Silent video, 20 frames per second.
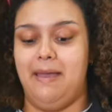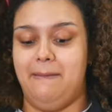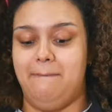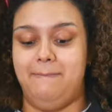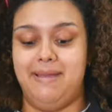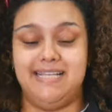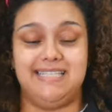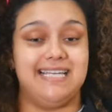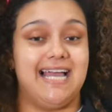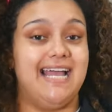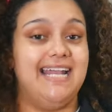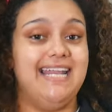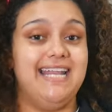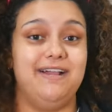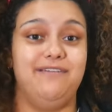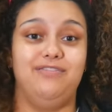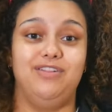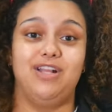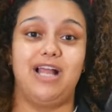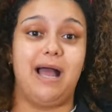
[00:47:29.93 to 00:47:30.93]
bitch,
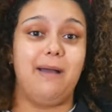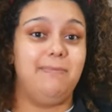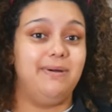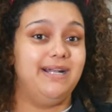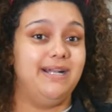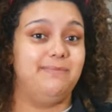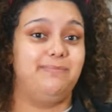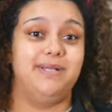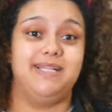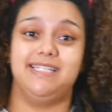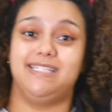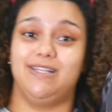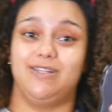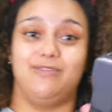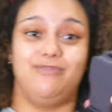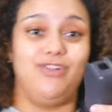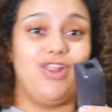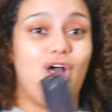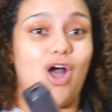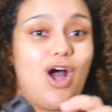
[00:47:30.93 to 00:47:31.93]
I'm gonna put this on
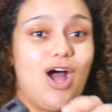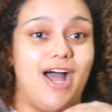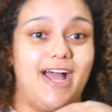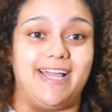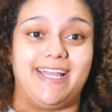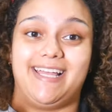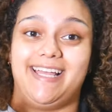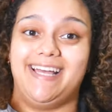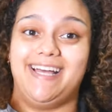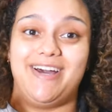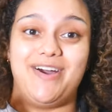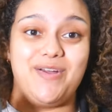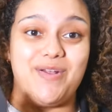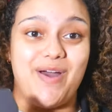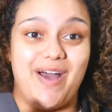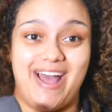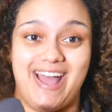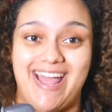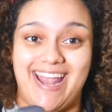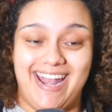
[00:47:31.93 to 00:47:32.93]
the vlog.
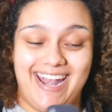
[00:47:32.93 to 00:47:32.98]
Hold